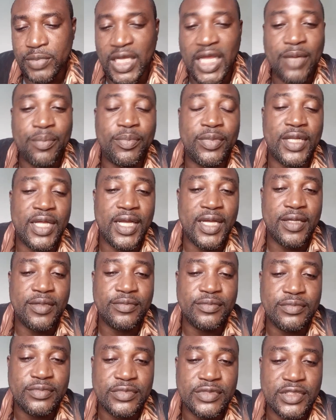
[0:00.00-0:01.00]

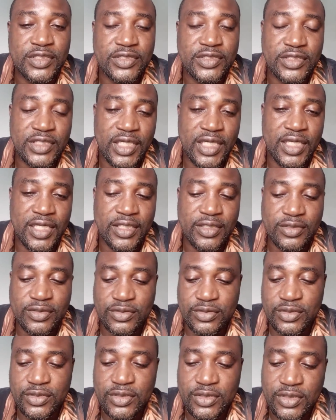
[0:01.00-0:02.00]
pipeline design
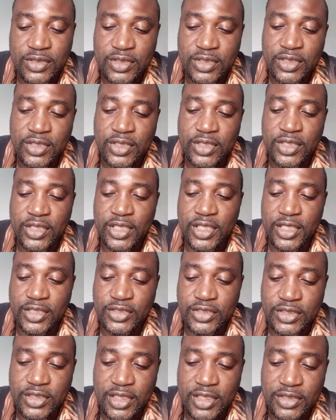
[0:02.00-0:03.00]

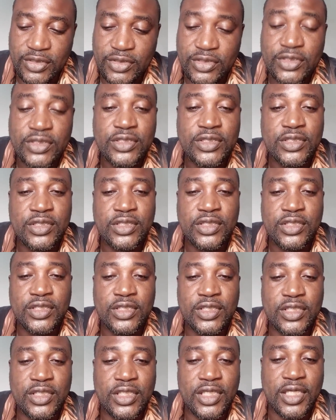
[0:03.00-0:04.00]
engineers,
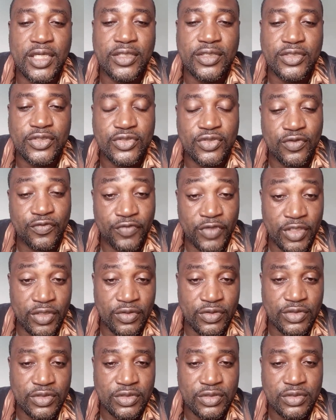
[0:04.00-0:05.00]
and the
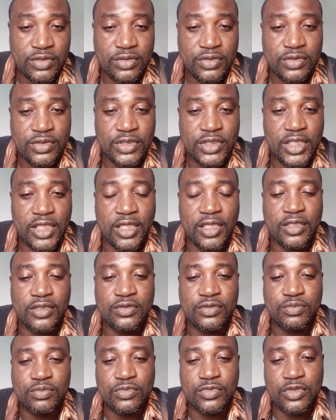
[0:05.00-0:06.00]
surveyors. They are
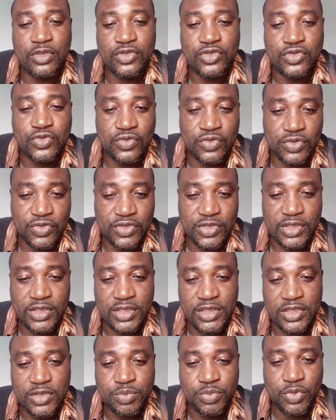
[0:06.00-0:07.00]
also
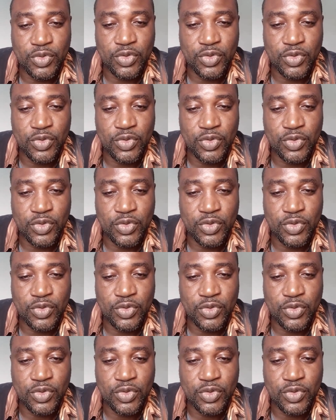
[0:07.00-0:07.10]
using these